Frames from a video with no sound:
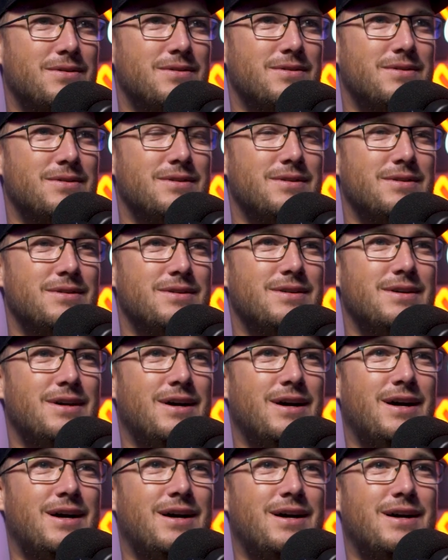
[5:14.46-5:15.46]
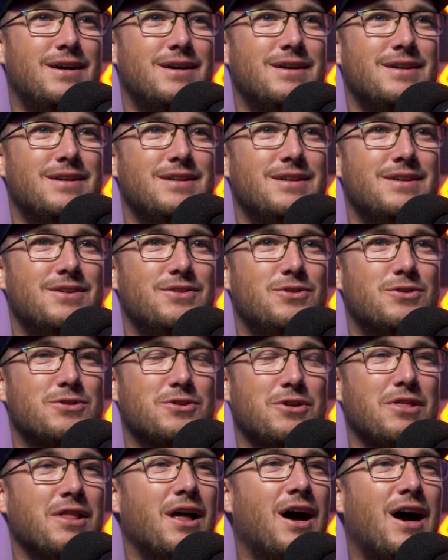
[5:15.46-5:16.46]
There's
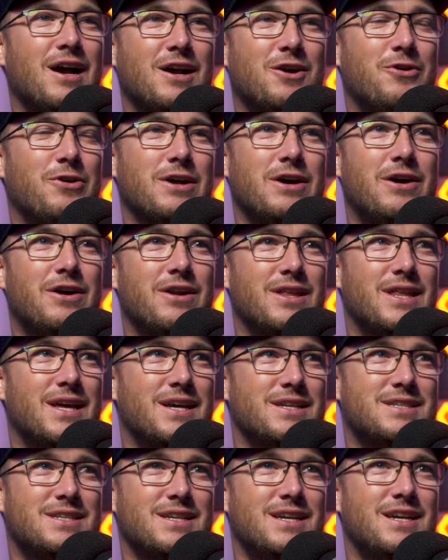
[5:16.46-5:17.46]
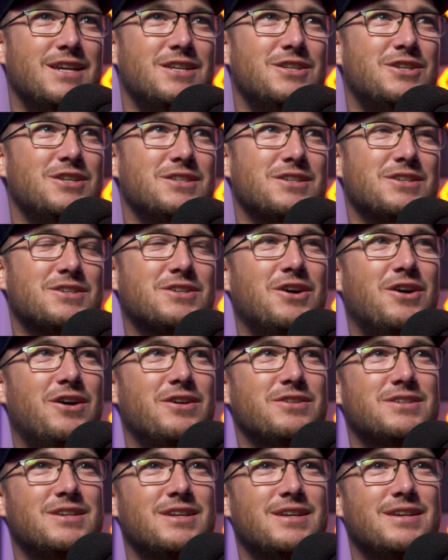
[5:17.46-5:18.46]
a lot going on in that scene. Jesus
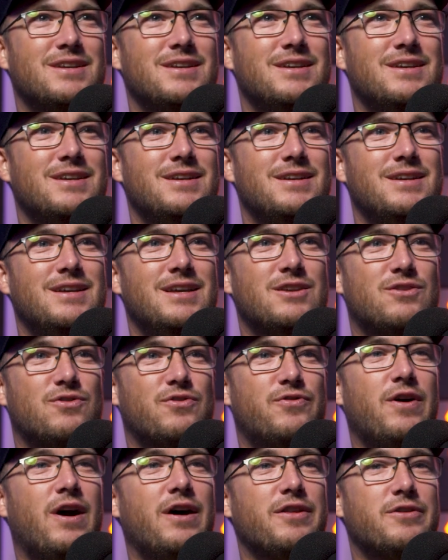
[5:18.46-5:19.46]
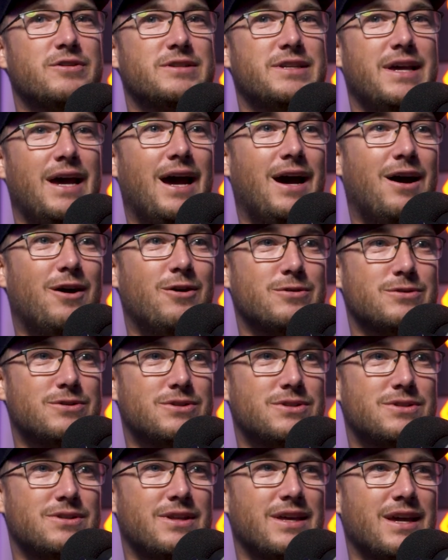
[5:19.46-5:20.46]
calls it his father's
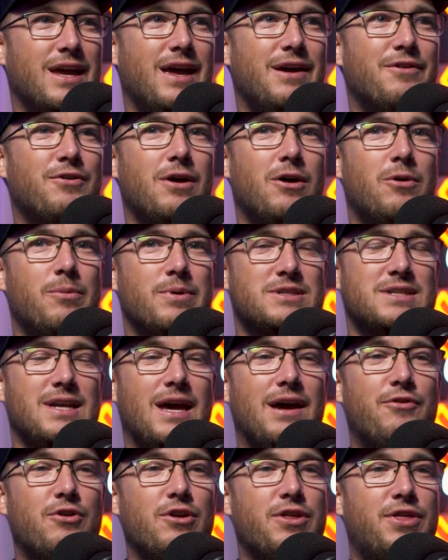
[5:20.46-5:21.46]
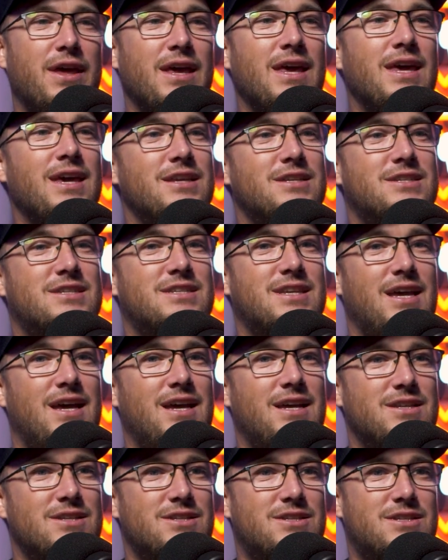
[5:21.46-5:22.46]
house. Like almost everything he
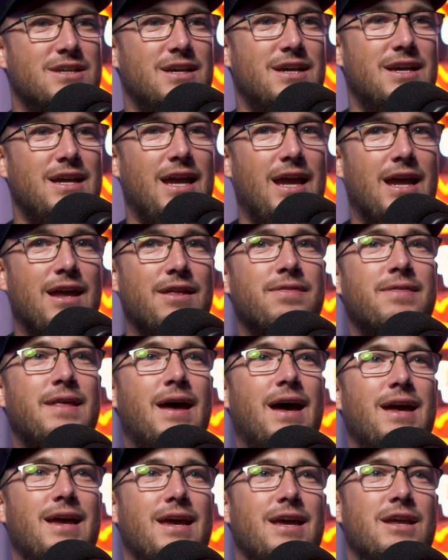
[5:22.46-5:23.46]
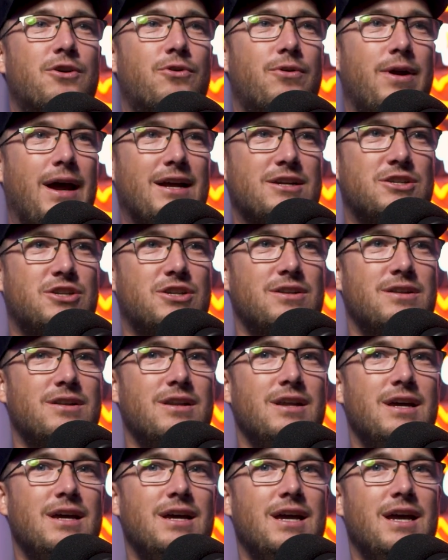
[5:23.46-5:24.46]
says in that
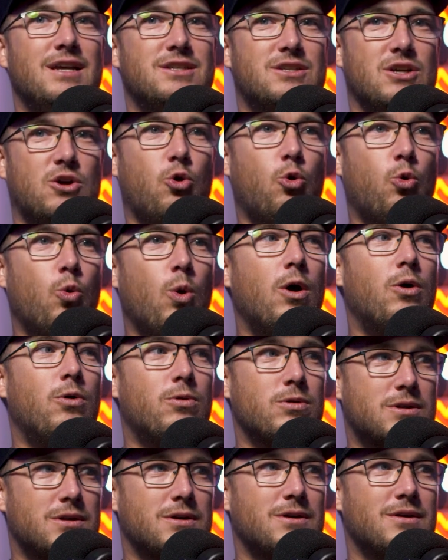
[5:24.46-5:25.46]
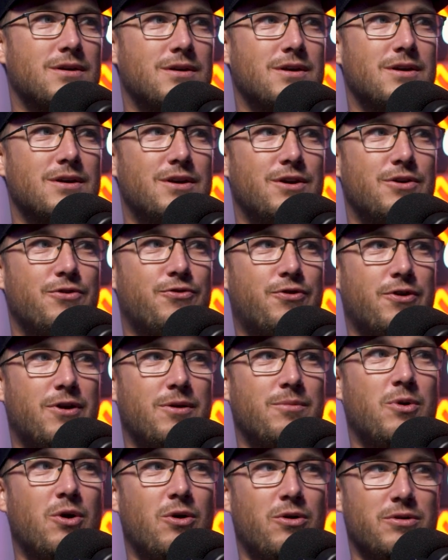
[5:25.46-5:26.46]
interaction is a quote
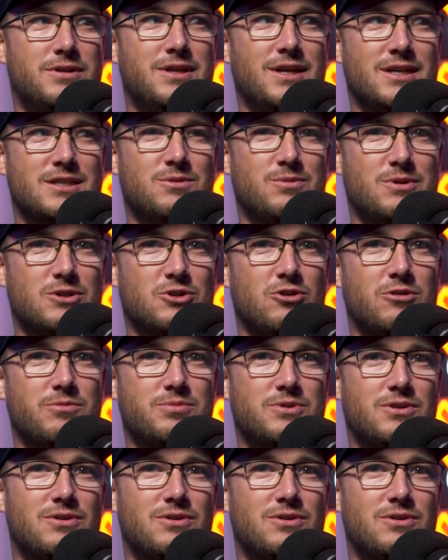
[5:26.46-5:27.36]
from Old Testament scripture.